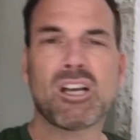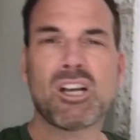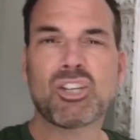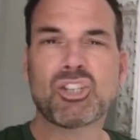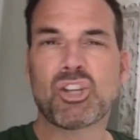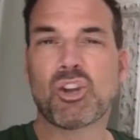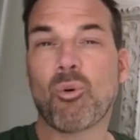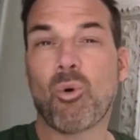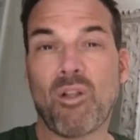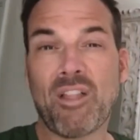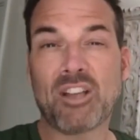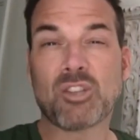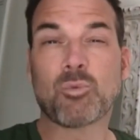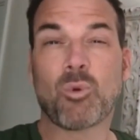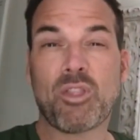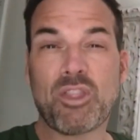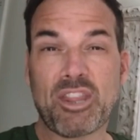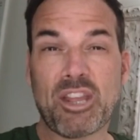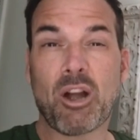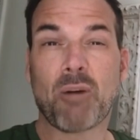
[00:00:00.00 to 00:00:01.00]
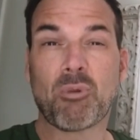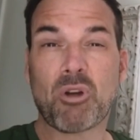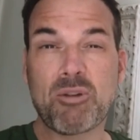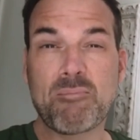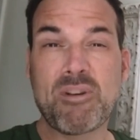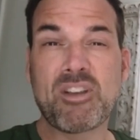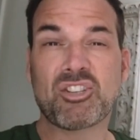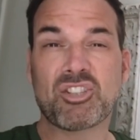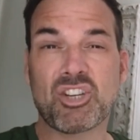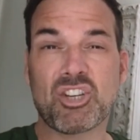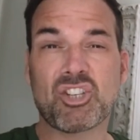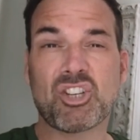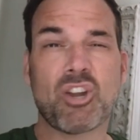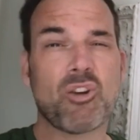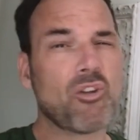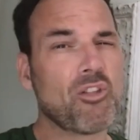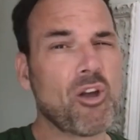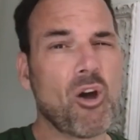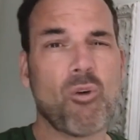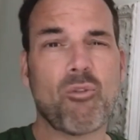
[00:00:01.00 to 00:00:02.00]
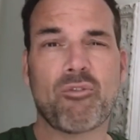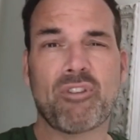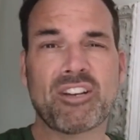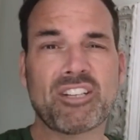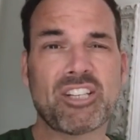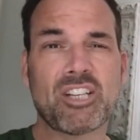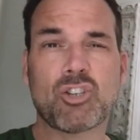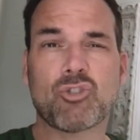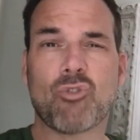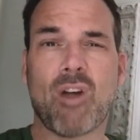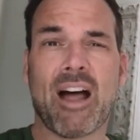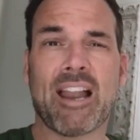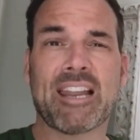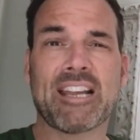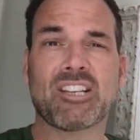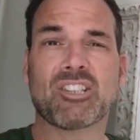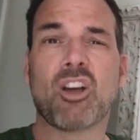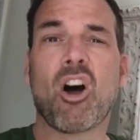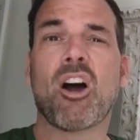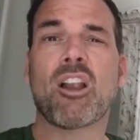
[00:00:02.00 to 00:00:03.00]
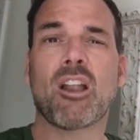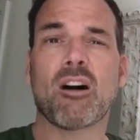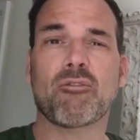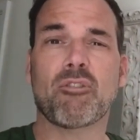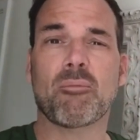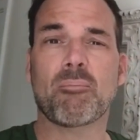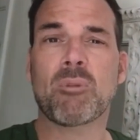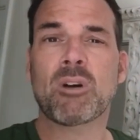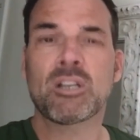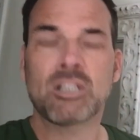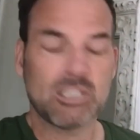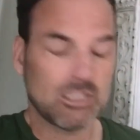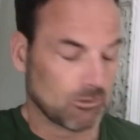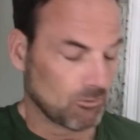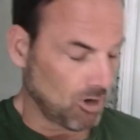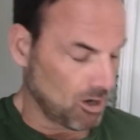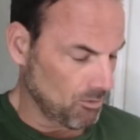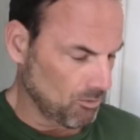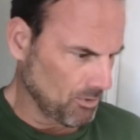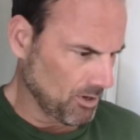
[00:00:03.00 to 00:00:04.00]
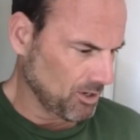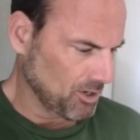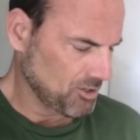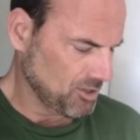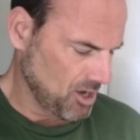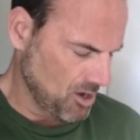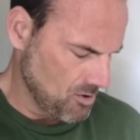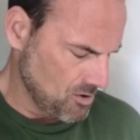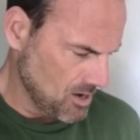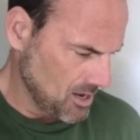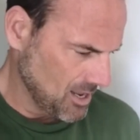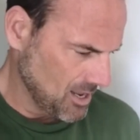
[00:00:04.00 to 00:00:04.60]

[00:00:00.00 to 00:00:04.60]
Do you know what? That's one thing I'm going to miss this year, are the old vintage rallies. I love them. Right, what we're going to do.